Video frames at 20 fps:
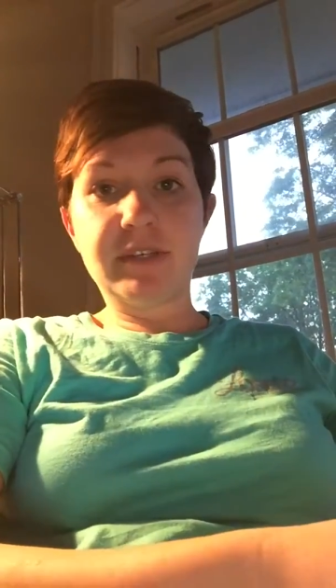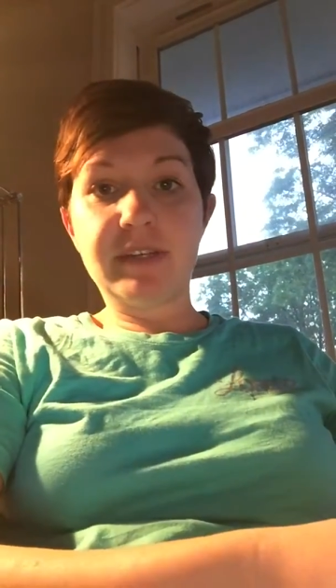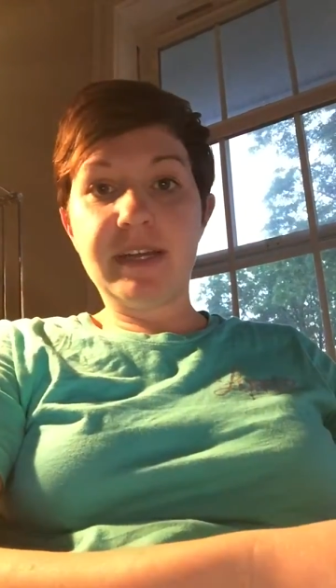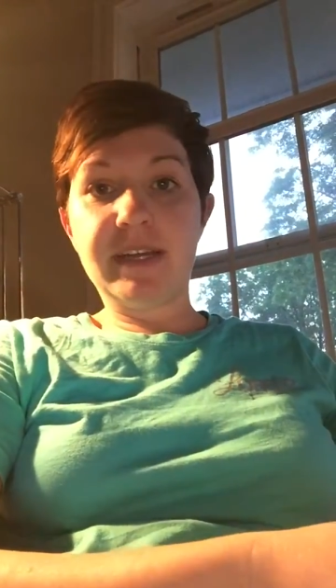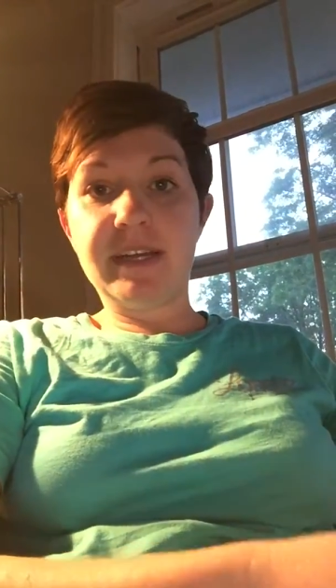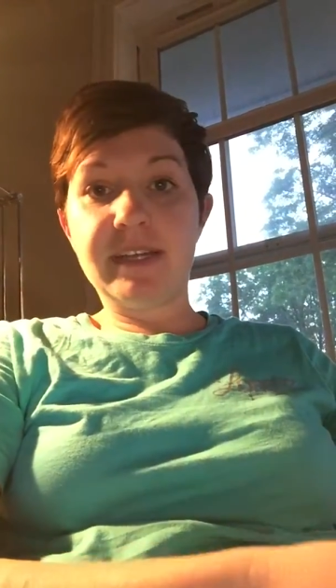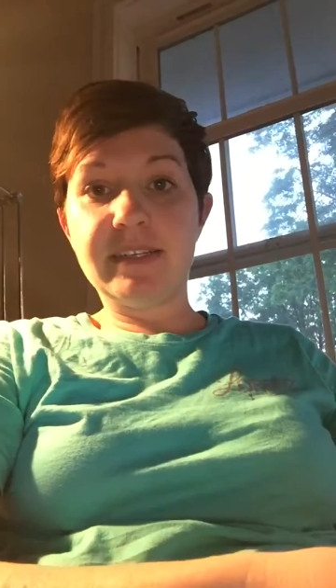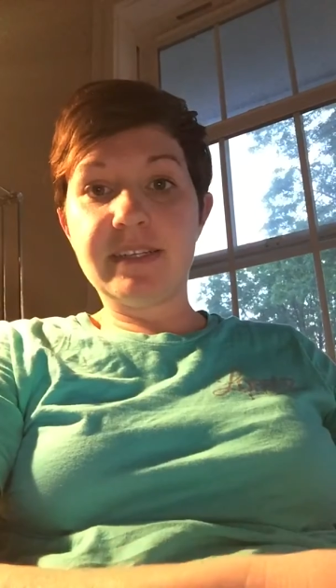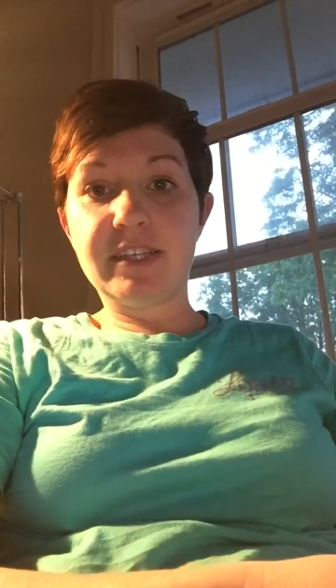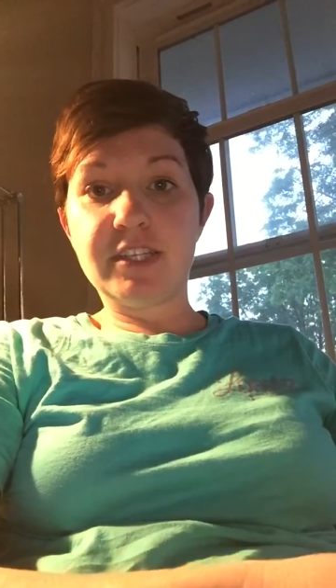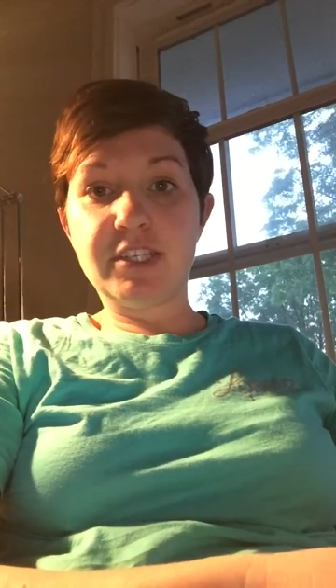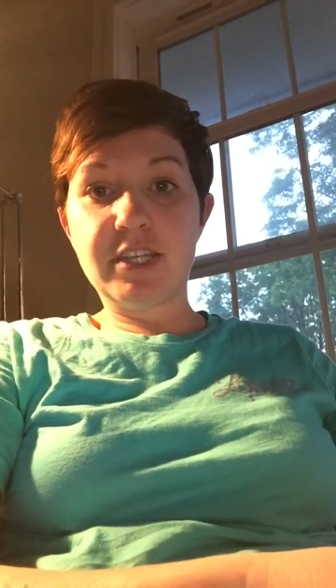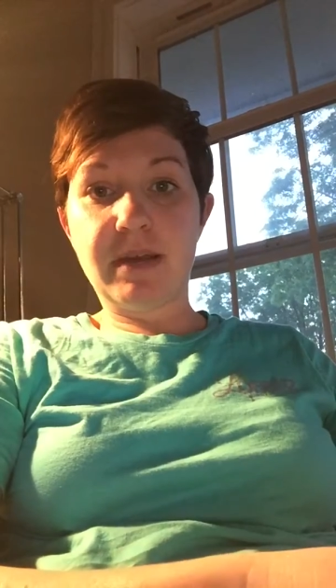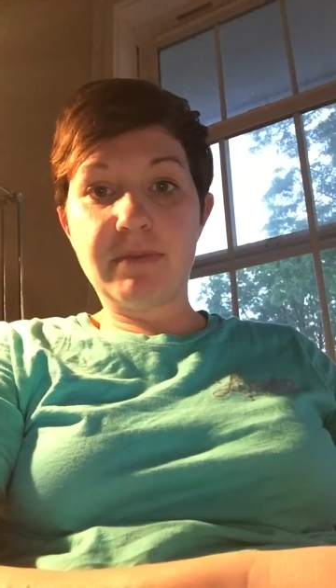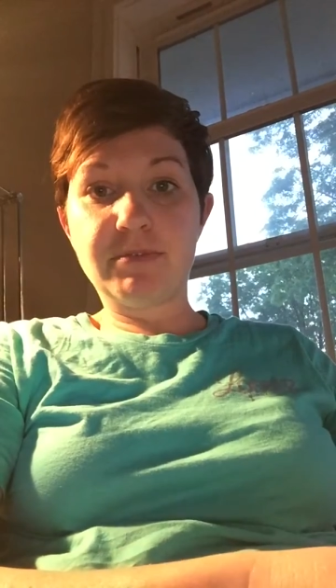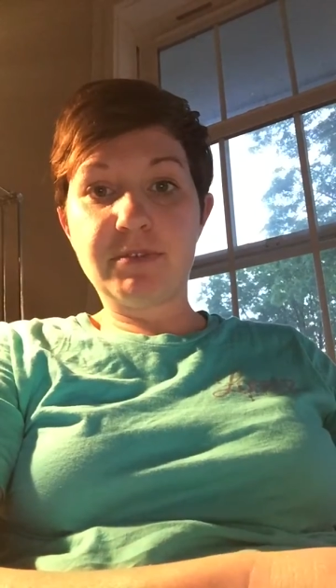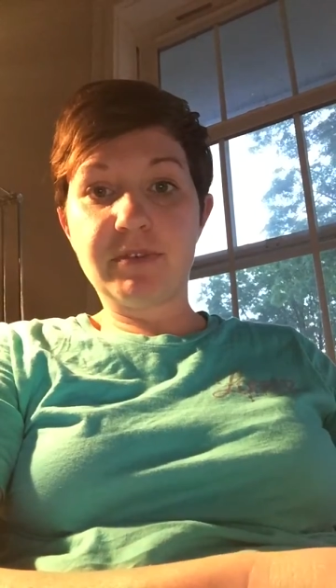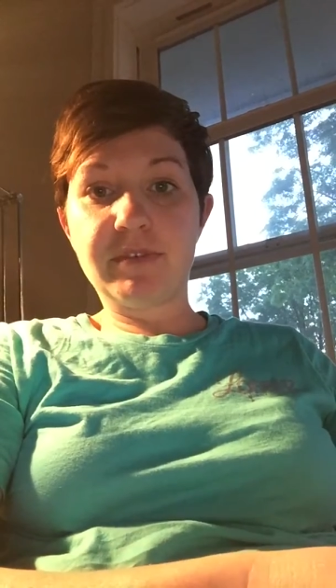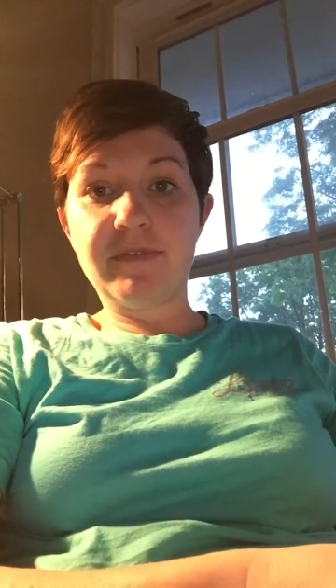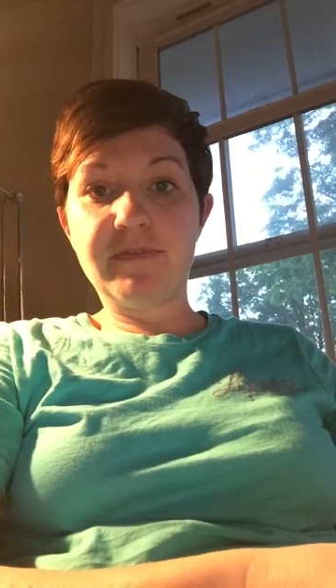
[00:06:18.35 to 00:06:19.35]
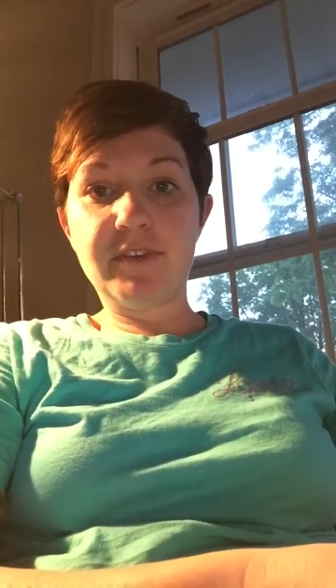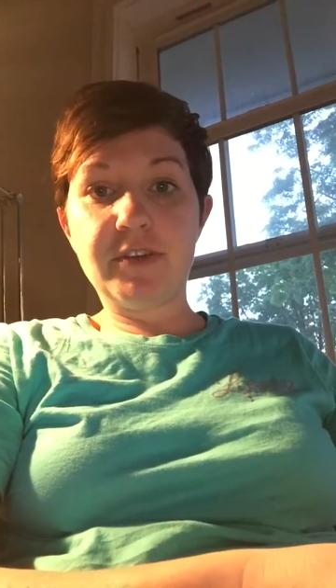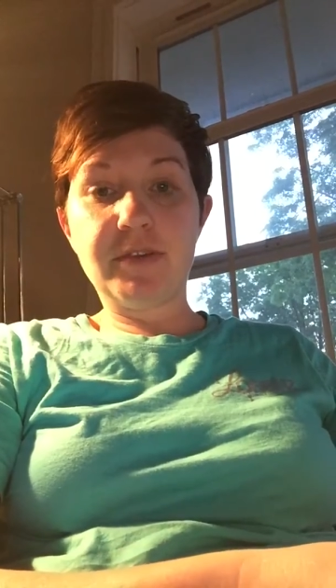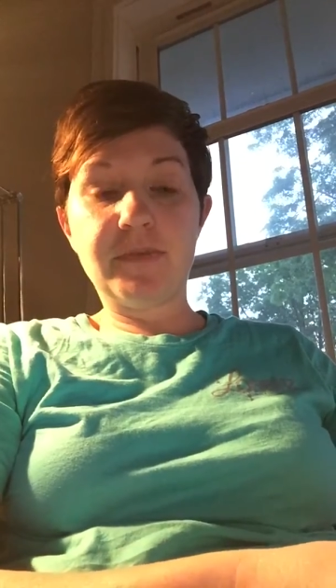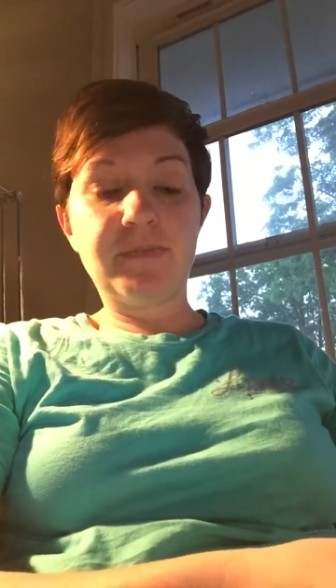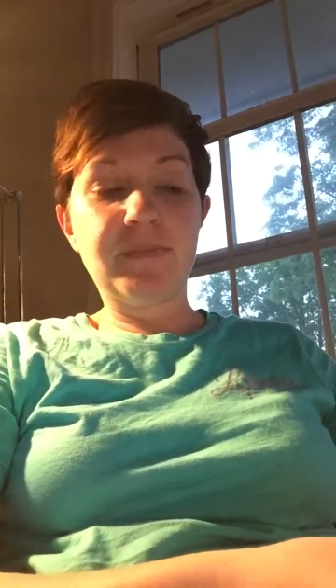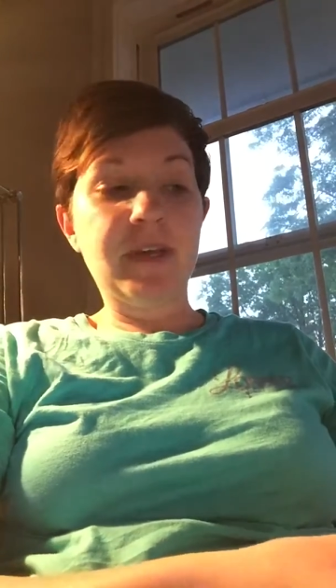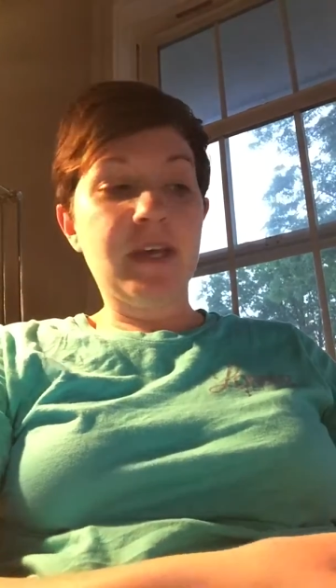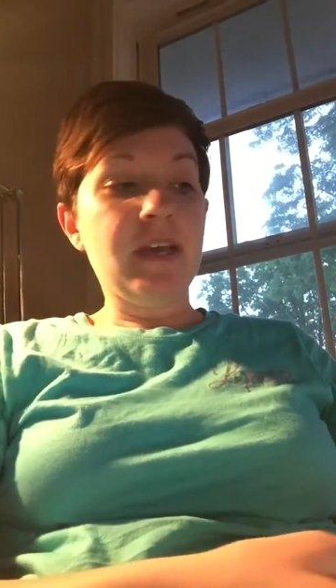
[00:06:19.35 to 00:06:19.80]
in the chapter review.